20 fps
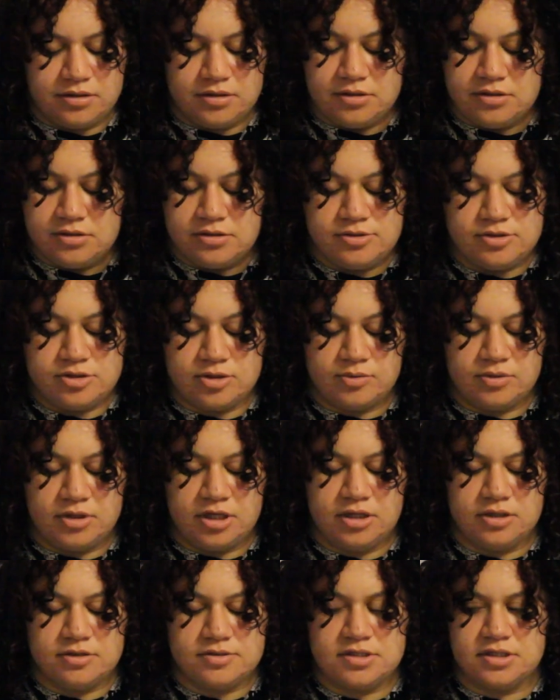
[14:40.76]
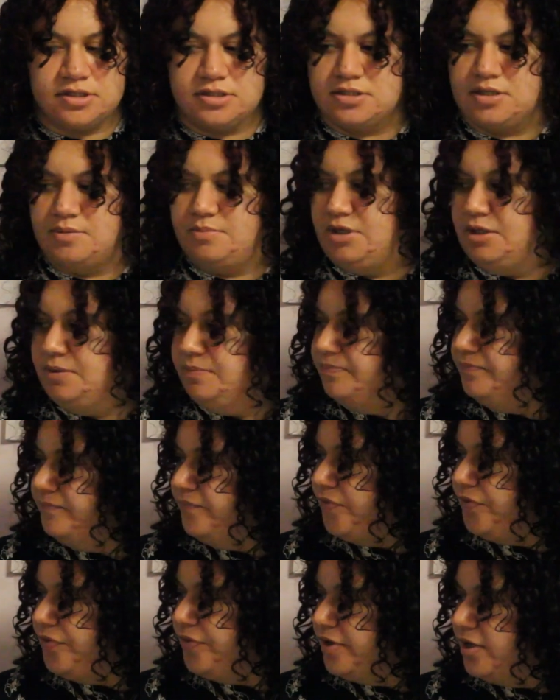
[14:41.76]
Don't lay those things on me.
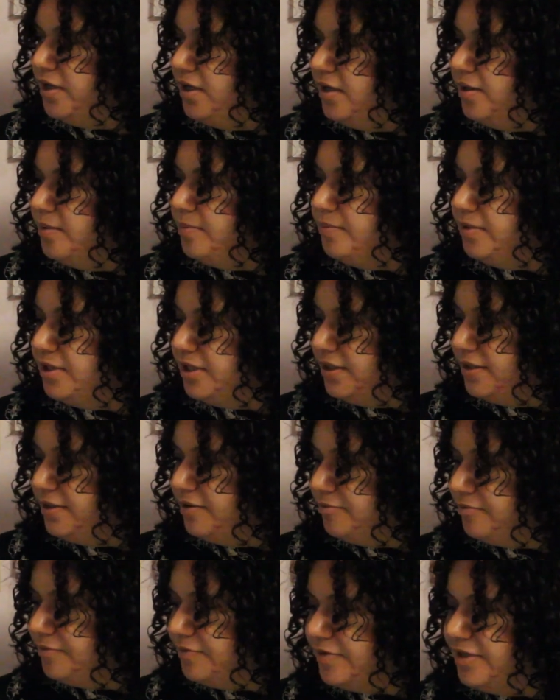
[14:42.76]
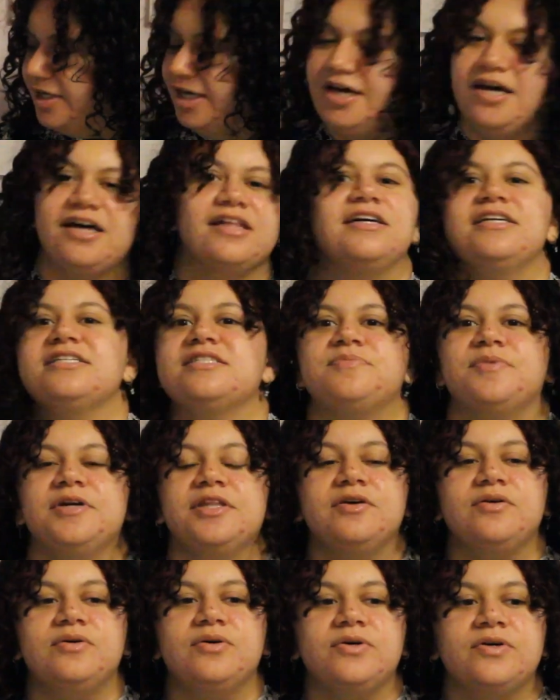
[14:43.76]
But yeah, that's my
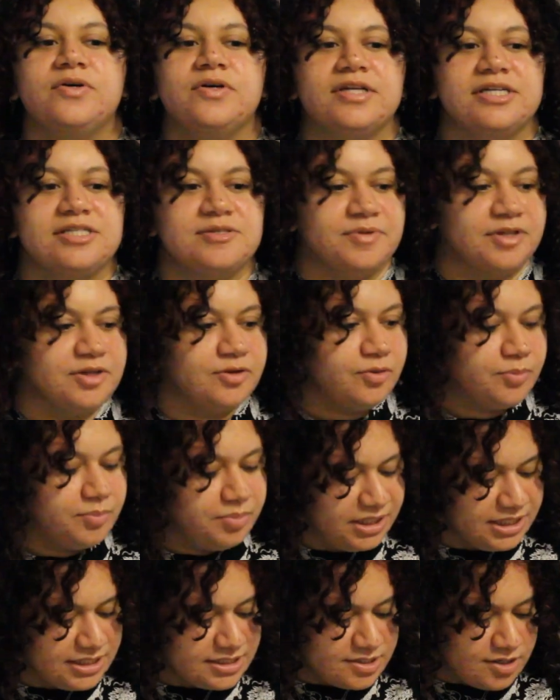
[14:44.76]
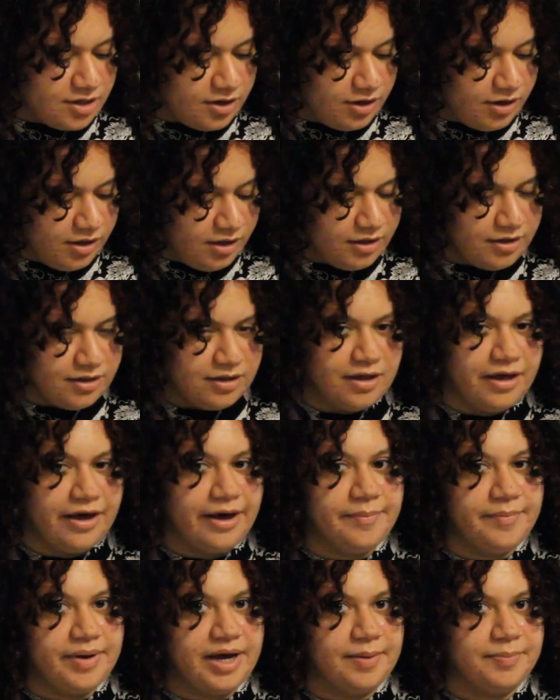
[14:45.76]
little Blicks haul. I'm
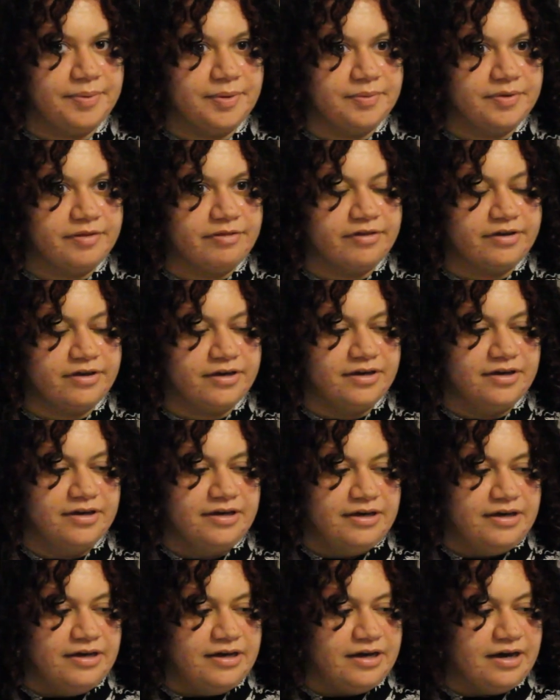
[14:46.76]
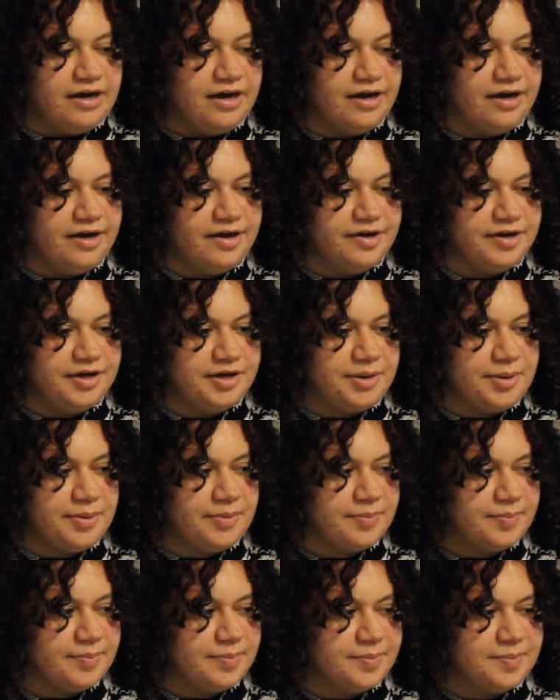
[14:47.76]
happy with it.
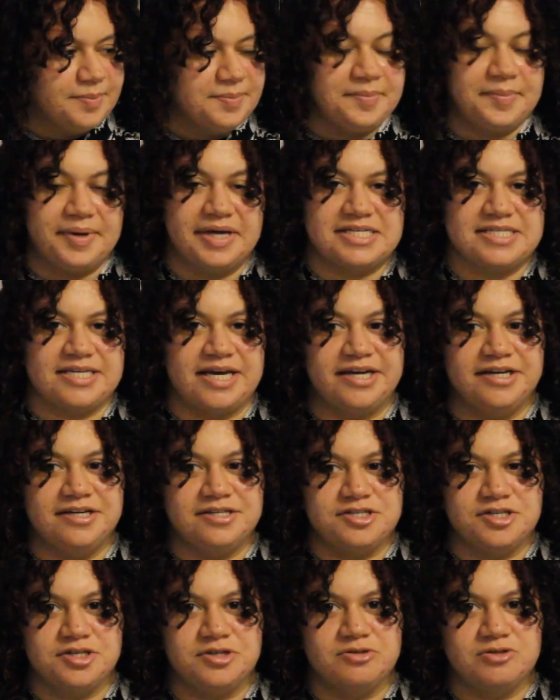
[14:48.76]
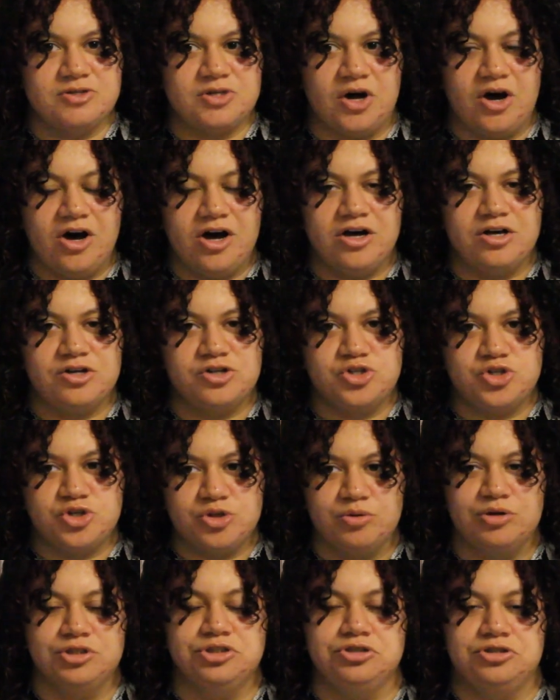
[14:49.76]
I'm excited to use all
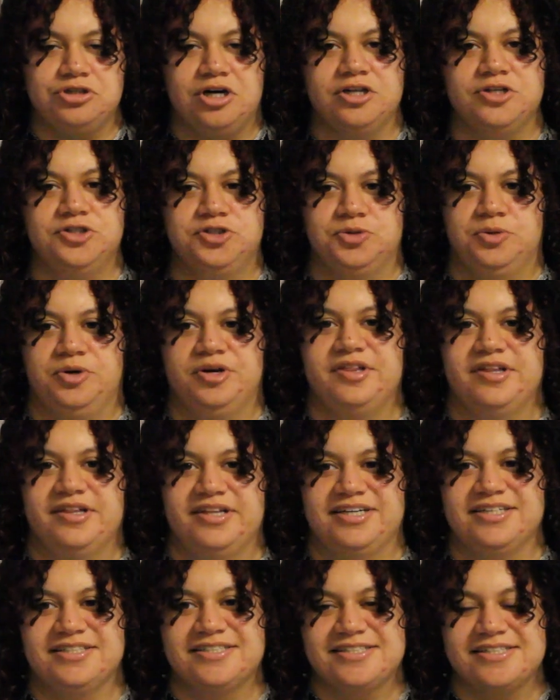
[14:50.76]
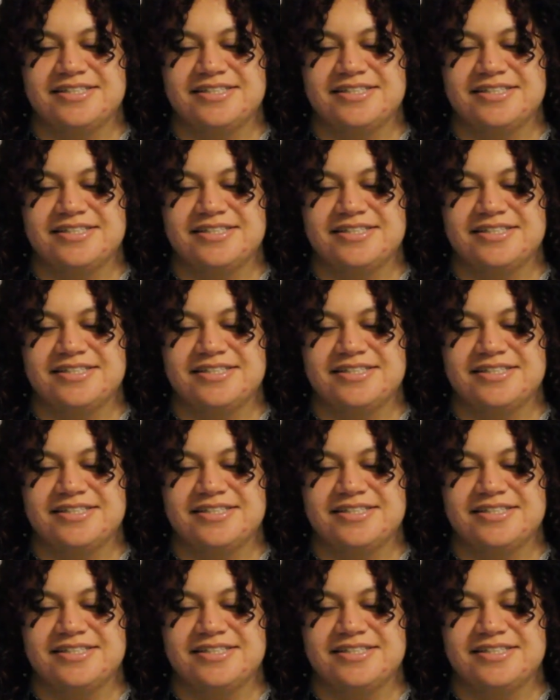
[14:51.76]
$200 worth of this.